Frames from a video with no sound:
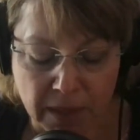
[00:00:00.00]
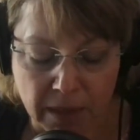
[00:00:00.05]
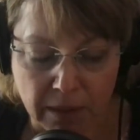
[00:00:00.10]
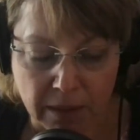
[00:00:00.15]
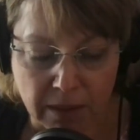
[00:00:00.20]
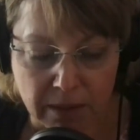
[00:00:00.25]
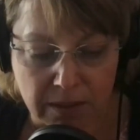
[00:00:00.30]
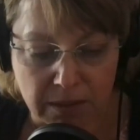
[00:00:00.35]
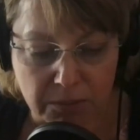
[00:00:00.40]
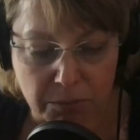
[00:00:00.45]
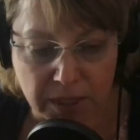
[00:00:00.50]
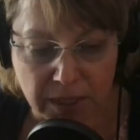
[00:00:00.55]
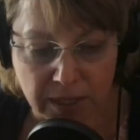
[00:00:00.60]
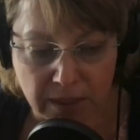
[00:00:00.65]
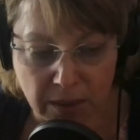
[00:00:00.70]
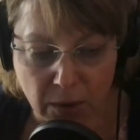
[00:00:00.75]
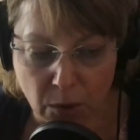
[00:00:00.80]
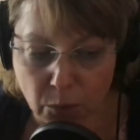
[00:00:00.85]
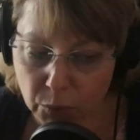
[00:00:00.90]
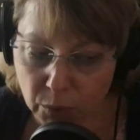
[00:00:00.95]
Because we can
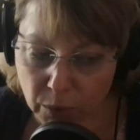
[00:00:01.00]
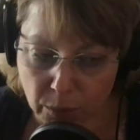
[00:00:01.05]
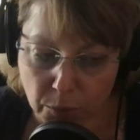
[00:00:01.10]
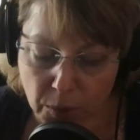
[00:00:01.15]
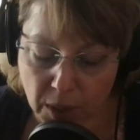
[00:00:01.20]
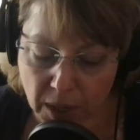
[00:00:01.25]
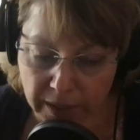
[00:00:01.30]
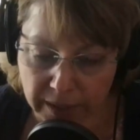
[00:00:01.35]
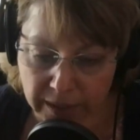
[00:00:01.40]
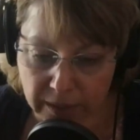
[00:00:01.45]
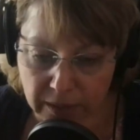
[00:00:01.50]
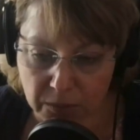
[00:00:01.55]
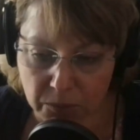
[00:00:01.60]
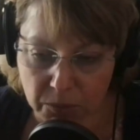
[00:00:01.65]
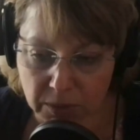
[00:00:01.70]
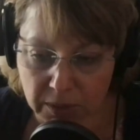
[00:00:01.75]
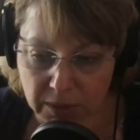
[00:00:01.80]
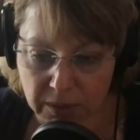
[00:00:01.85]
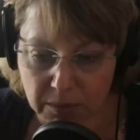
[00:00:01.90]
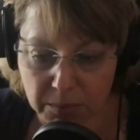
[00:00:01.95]
go for a walk in the
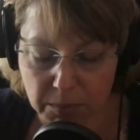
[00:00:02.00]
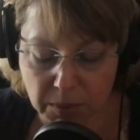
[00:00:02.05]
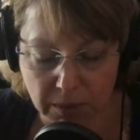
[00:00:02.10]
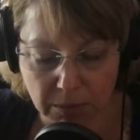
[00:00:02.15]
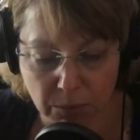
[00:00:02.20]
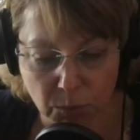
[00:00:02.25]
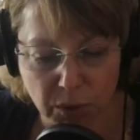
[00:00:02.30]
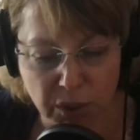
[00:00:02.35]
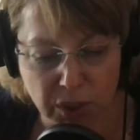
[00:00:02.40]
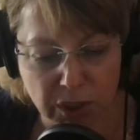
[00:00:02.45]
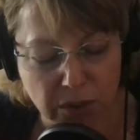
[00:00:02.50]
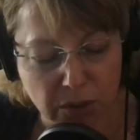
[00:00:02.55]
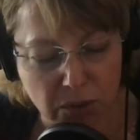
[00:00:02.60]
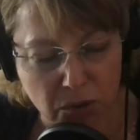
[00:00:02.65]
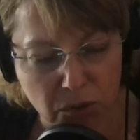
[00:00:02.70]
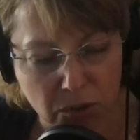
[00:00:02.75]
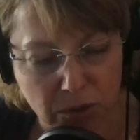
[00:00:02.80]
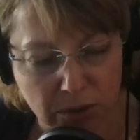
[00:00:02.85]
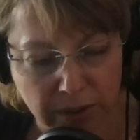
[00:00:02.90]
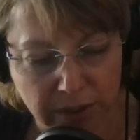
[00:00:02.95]
woods, but we're
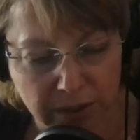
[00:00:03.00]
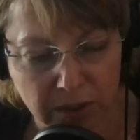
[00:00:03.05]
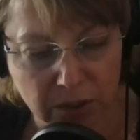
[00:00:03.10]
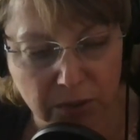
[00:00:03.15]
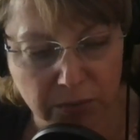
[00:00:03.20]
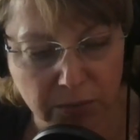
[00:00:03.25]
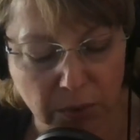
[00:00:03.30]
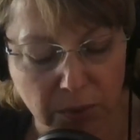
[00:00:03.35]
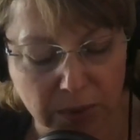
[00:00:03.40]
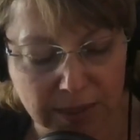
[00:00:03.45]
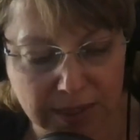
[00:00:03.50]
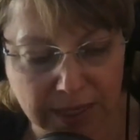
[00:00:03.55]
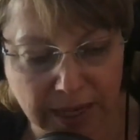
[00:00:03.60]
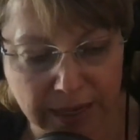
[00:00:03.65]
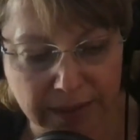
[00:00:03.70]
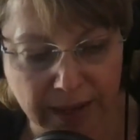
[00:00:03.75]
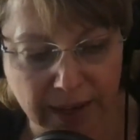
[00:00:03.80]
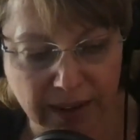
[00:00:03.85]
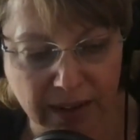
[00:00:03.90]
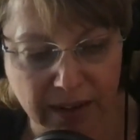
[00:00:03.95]
usually just focused on
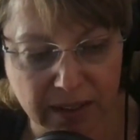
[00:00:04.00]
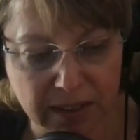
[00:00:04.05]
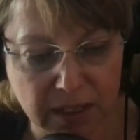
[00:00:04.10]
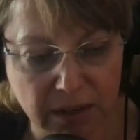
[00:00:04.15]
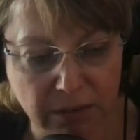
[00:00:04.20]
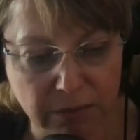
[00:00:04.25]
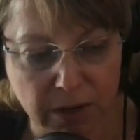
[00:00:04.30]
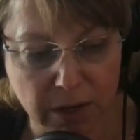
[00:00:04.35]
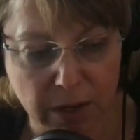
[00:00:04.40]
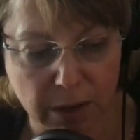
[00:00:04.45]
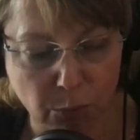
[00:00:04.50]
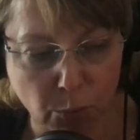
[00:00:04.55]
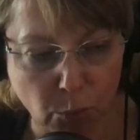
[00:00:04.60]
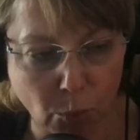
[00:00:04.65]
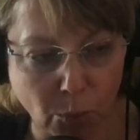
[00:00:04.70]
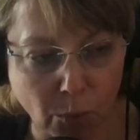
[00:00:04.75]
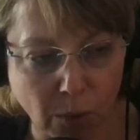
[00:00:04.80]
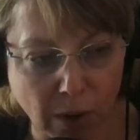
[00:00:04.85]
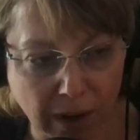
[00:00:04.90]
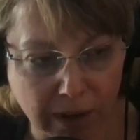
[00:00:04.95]
that activity of
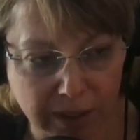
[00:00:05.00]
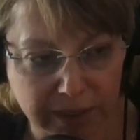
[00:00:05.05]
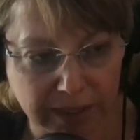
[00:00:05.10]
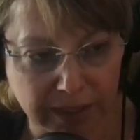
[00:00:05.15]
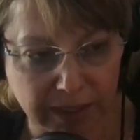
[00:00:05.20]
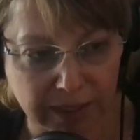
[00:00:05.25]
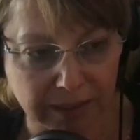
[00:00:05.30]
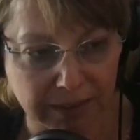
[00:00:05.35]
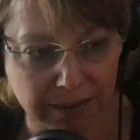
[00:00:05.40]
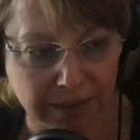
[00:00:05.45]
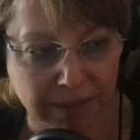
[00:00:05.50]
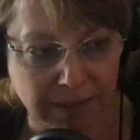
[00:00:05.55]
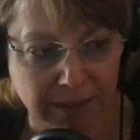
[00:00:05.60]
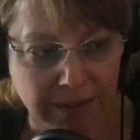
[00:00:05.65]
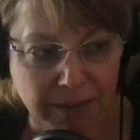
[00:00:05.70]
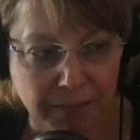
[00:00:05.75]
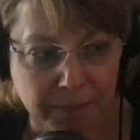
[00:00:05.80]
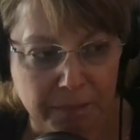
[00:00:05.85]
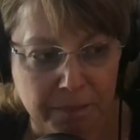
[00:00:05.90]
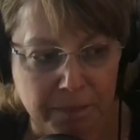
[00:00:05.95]
walking.
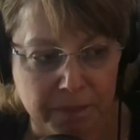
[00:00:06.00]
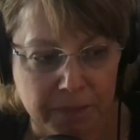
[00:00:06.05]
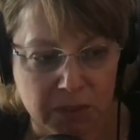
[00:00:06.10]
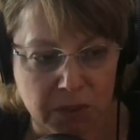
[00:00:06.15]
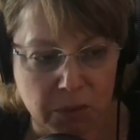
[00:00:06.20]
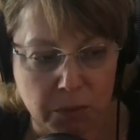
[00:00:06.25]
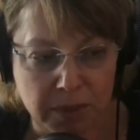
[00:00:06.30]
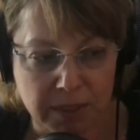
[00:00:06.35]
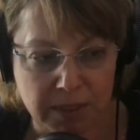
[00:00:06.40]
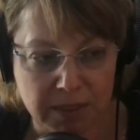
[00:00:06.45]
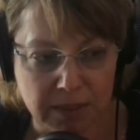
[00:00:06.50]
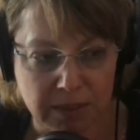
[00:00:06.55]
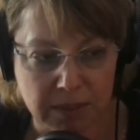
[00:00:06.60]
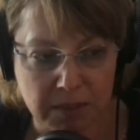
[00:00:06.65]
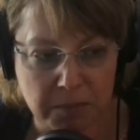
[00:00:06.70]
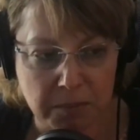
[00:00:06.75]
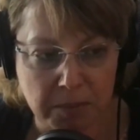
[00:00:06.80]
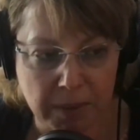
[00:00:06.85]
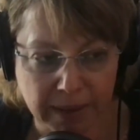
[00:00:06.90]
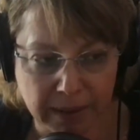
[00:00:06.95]
So this is
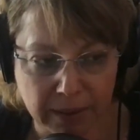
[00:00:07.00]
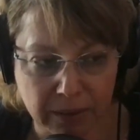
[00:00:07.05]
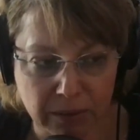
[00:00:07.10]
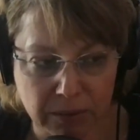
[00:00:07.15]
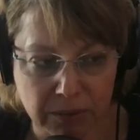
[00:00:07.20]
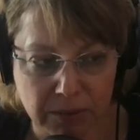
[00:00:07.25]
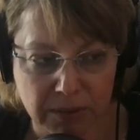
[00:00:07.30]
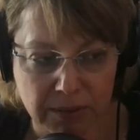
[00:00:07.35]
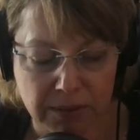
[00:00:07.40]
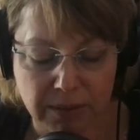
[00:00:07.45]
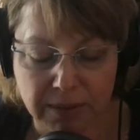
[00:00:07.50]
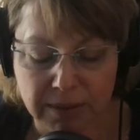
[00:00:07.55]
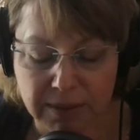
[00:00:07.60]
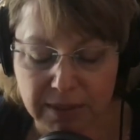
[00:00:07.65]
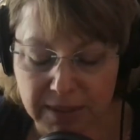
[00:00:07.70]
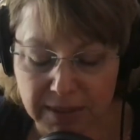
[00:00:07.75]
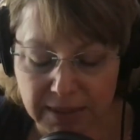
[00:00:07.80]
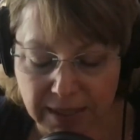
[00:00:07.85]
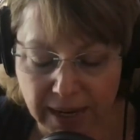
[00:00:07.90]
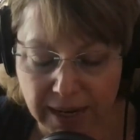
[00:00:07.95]
about
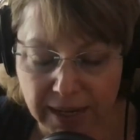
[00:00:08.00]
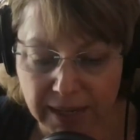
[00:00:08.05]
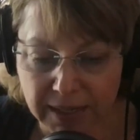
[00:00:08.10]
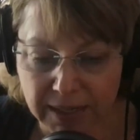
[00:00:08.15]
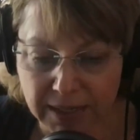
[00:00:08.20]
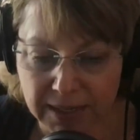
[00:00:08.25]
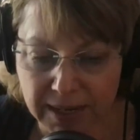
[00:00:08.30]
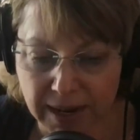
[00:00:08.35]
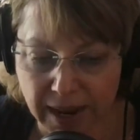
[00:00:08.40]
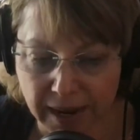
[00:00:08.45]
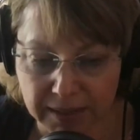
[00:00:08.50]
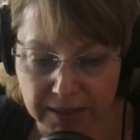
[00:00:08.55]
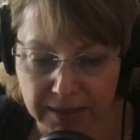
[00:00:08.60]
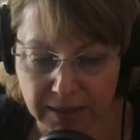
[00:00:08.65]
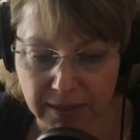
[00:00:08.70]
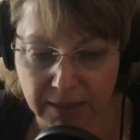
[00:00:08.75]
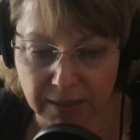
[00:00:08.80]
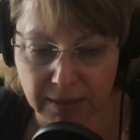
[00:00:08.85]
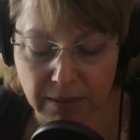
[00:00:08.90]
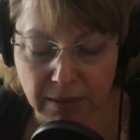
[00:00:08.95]
staying
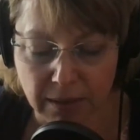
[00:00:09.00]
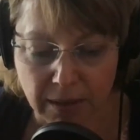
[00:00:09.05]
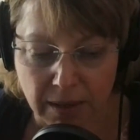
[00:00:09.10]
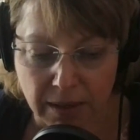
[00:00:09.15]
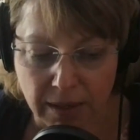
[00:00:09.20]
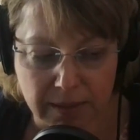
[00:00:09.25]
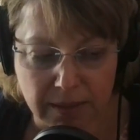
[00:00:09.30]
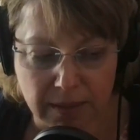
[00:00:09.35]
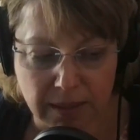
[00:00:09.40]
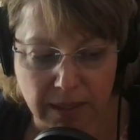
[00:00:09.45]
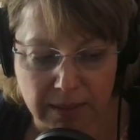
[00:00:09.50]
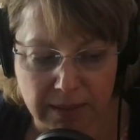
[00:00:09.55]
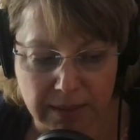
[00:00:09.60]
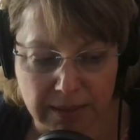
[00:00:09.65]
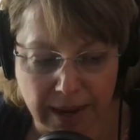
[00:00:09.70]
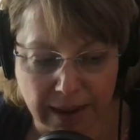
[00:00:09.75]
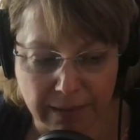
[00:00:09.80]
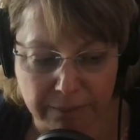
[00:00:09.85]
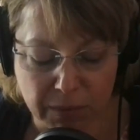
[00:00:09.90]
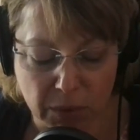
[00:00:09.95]
connected. It's
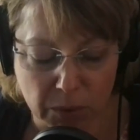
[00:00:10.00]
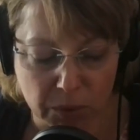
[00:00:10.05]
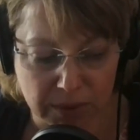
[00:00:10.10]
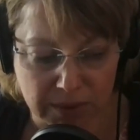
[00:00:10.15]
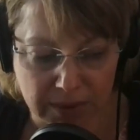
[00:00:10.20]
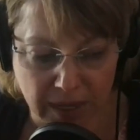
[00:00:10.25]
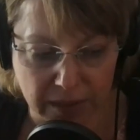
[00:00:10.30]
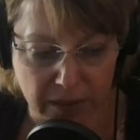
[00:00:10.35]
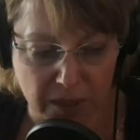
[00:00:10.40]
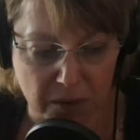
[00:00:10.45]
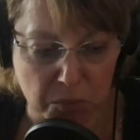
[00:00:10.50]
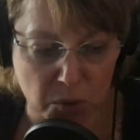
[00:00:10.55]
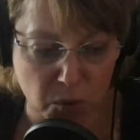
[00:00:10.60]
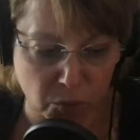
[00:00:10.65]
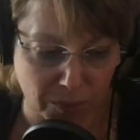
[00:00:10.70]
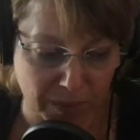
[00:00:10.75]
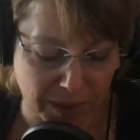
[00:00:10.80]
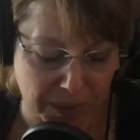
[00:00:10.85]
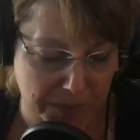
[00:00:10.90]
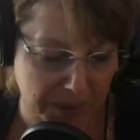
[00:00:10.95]
not focused on the
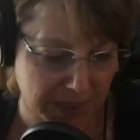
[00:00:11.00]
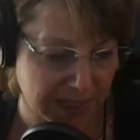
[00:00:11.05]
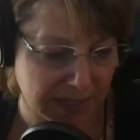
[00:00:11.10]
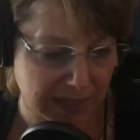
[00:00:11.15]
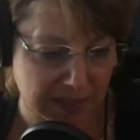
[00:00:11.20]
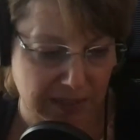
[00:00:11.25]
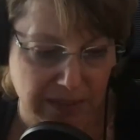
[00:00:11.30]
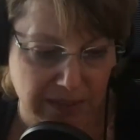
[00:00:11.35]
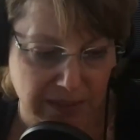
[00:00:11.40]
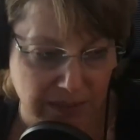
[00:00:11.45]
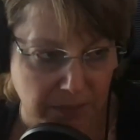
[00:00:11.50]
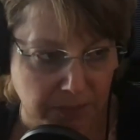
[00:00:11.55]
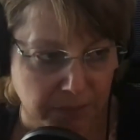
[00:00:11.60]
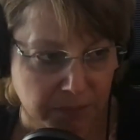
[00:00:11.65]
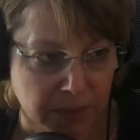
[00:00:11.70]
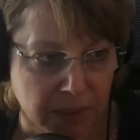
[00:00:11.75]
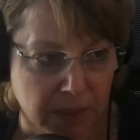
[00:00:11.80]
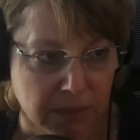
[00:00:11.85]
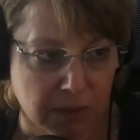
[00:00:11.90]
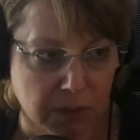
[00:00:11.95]
movement piece.
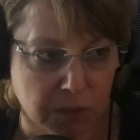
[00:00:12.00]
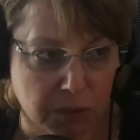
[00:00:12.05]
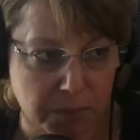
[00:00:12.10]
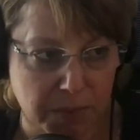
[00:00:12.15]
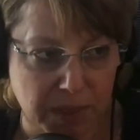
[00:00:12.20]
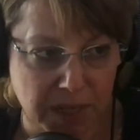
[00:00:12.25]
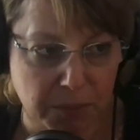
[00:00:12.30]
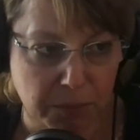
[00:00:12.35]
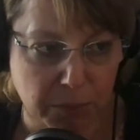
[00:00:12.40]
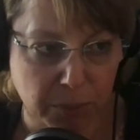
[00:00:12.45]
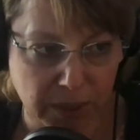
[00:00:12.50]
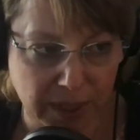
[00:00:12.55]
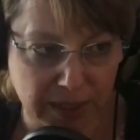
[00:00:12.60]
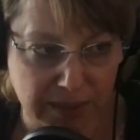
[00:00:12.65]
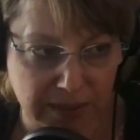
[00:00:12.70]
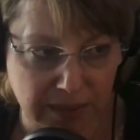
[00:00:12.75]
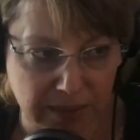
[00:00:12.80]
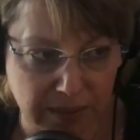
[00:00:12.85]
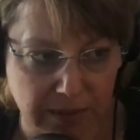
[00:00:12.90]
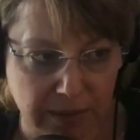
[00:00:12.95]
So it's being
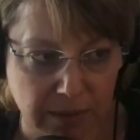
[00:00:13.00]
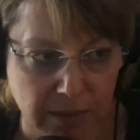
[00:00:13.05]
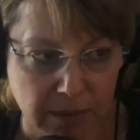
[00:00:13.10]
present.